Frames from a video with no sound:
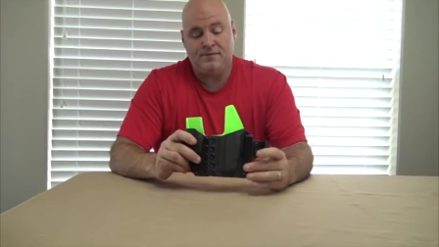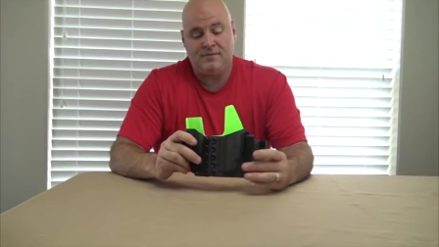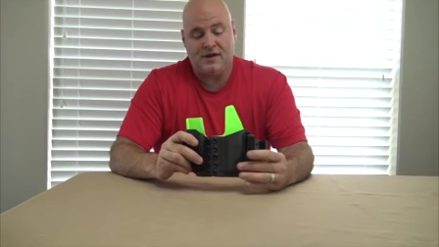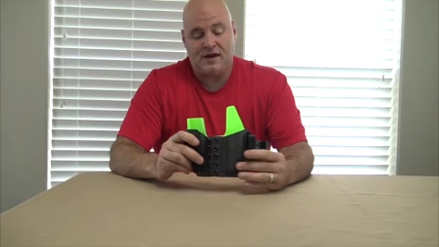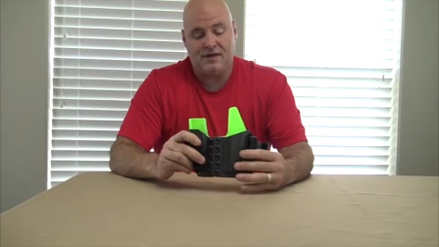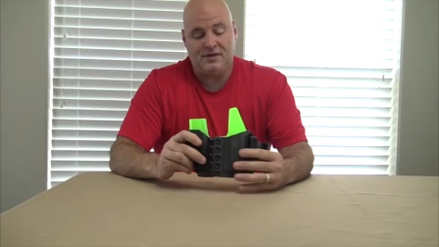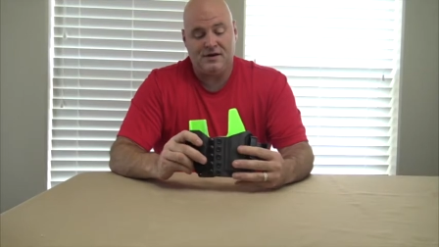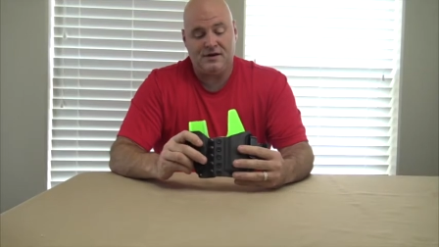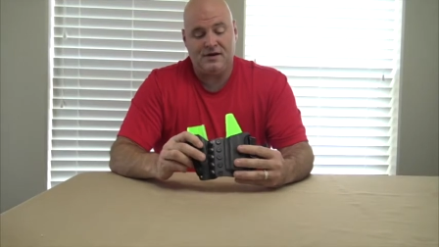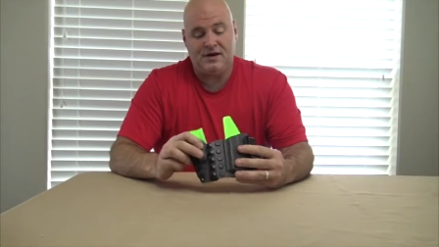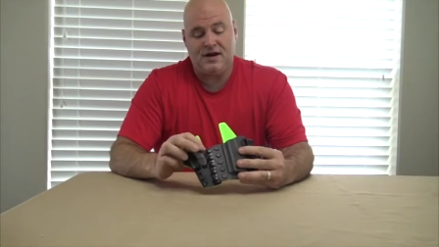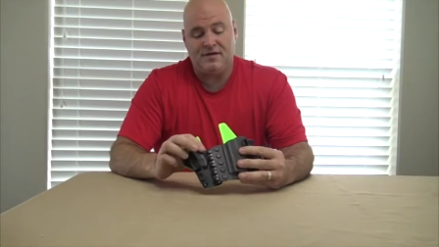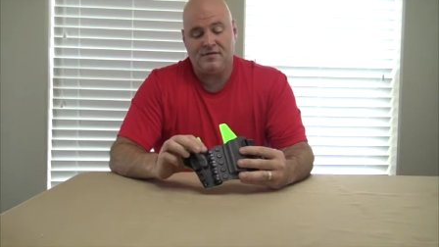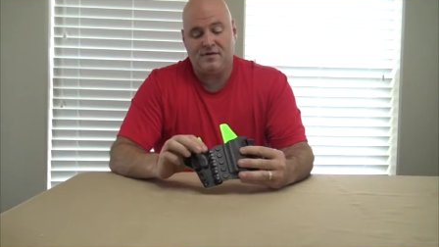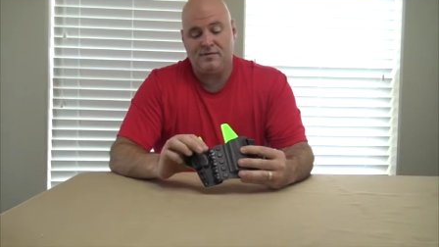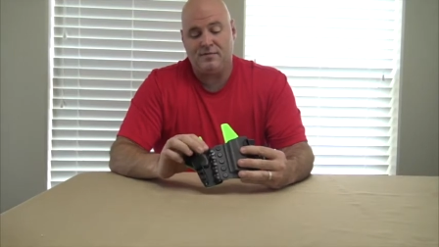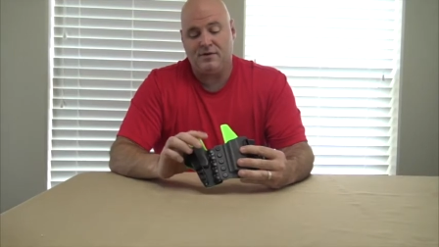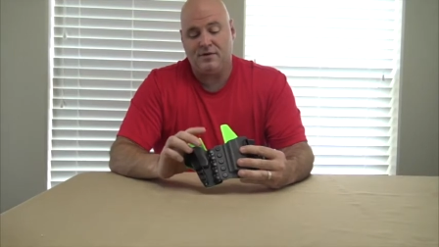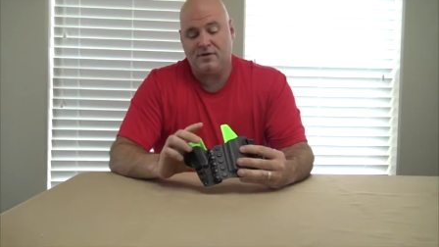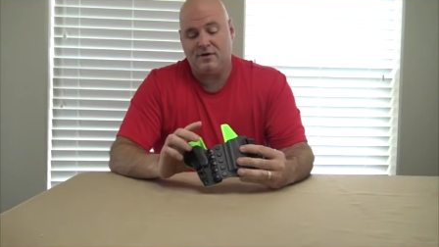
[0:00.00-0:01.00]
and then you have
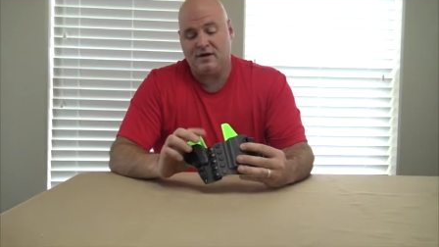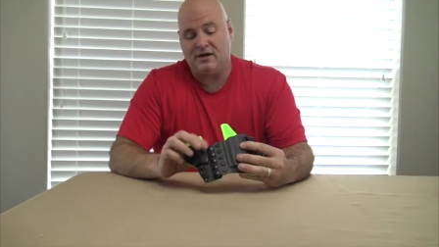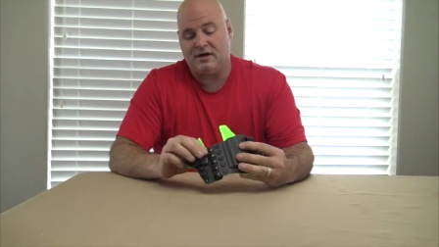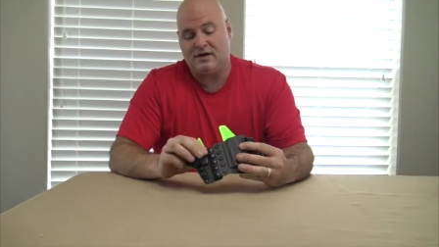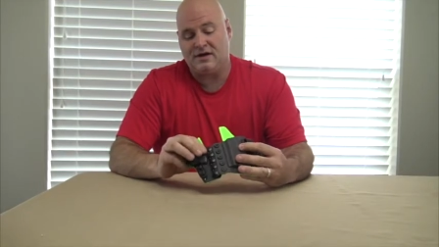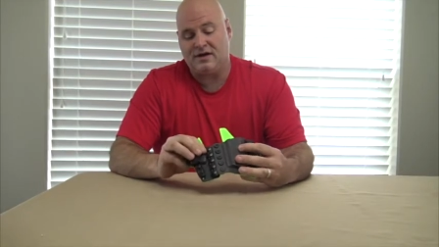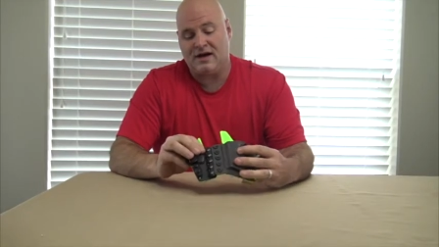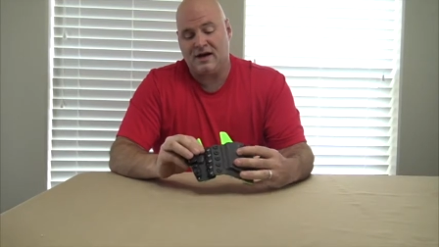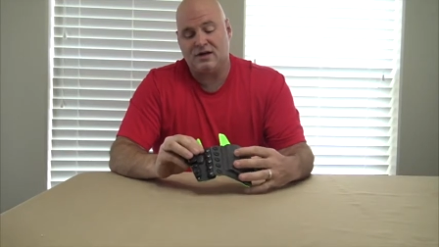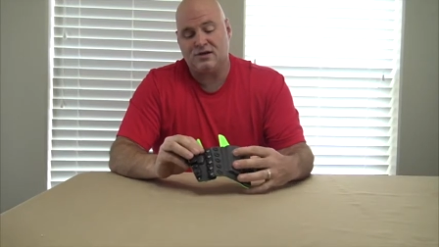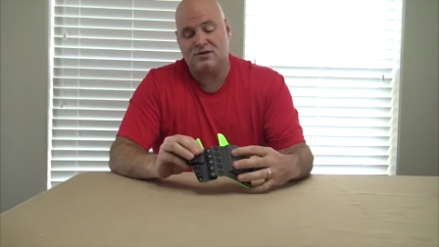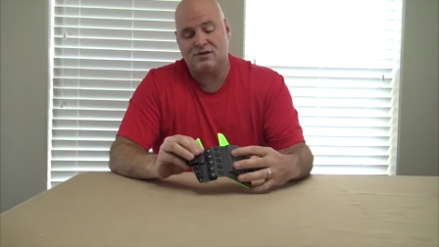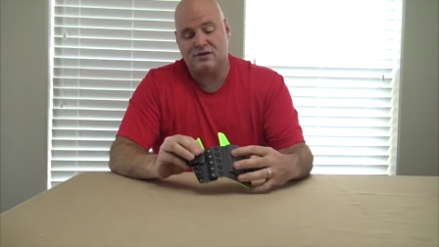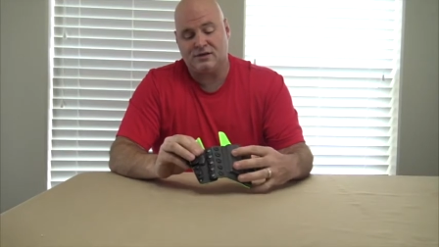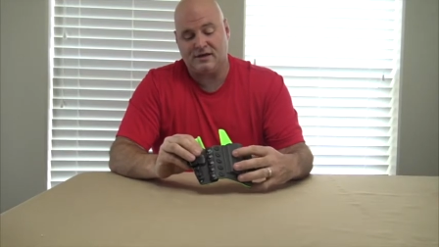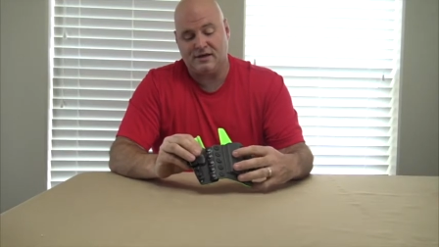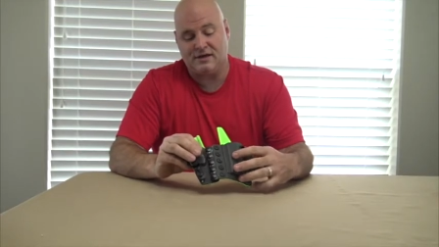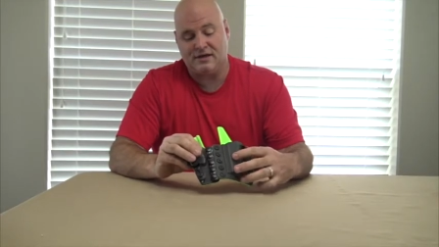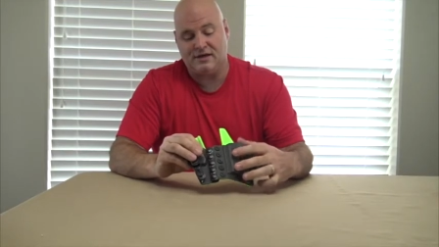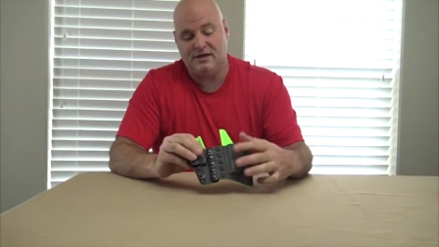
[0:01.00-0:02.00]
the ability to
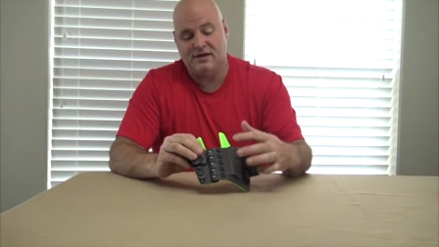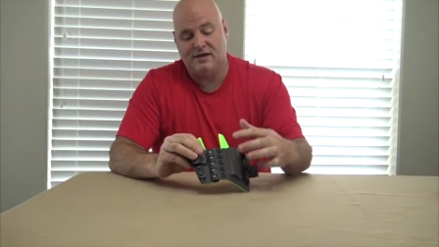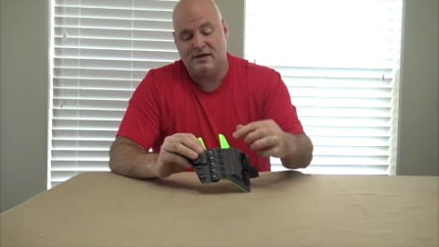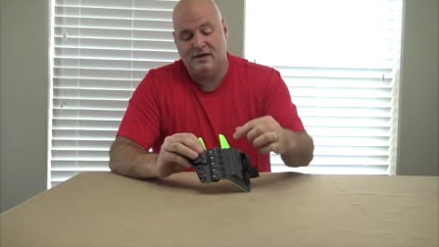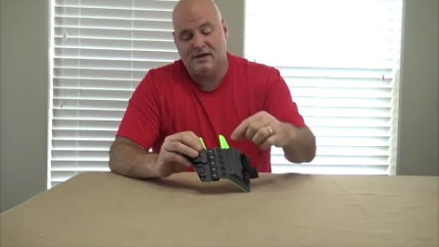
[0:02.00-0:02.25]
actually